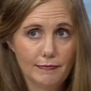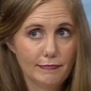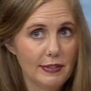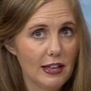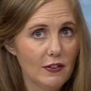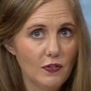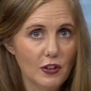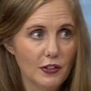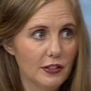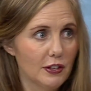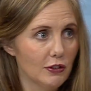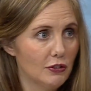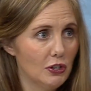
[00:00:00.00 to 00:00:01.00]
they feel
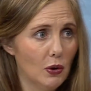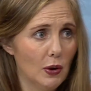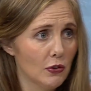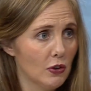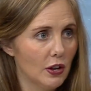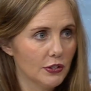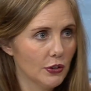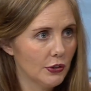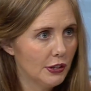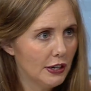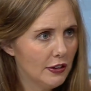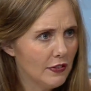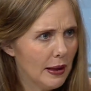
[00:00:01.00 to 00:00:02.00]
that there's no other
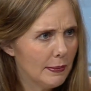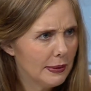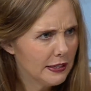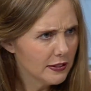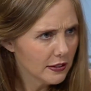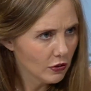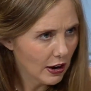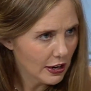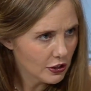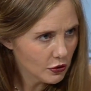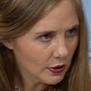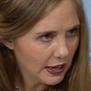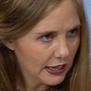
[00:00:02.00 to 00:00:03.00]
alternative. I mean, to
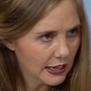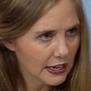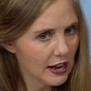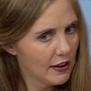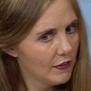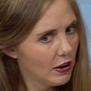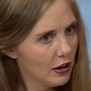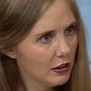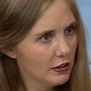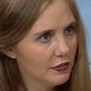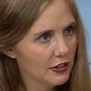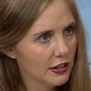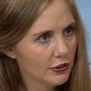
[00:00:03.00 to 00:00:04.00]
graduate and have all
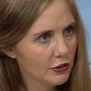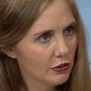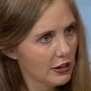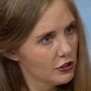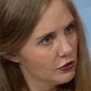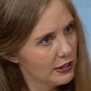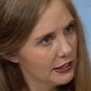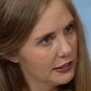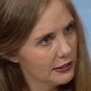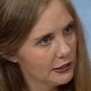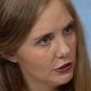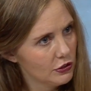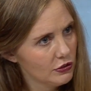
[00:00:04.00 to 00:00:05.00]
of the other graduating
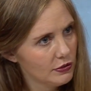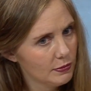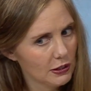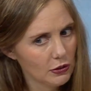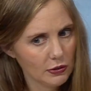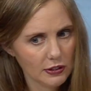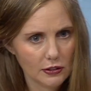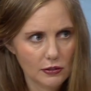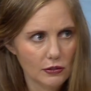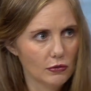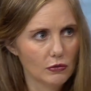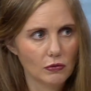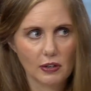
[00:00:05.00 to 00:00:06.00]
seniors be going
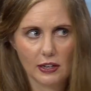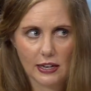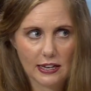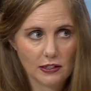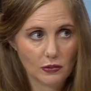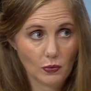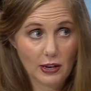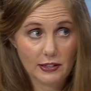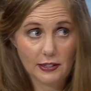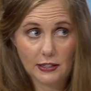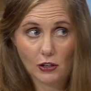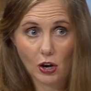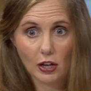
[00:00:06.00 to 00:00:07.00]
to
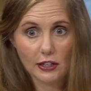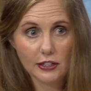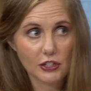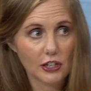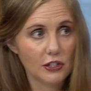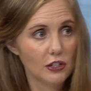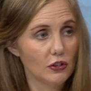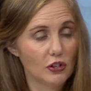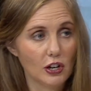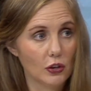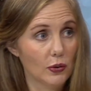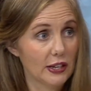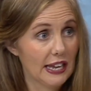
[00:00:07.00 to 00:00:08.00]
XYZ college and you're
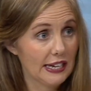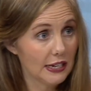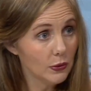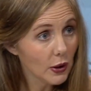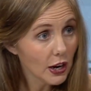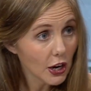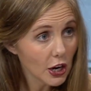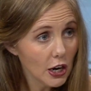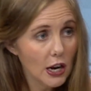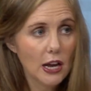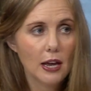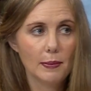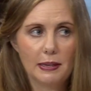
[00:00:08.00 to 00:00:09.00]
not going anywhere,
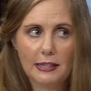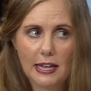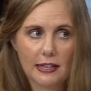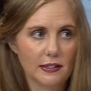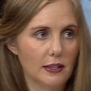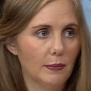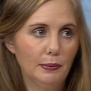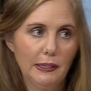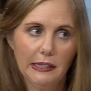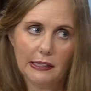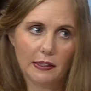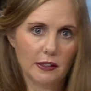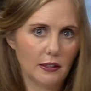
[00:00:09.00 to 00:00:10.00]
I mean, that's
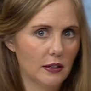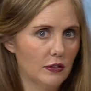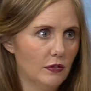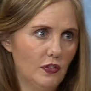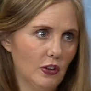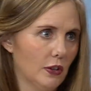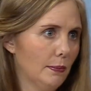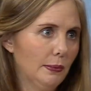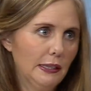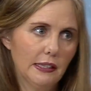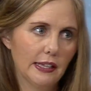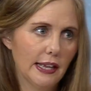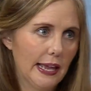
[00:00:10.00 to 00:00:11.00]
completely, you feel completely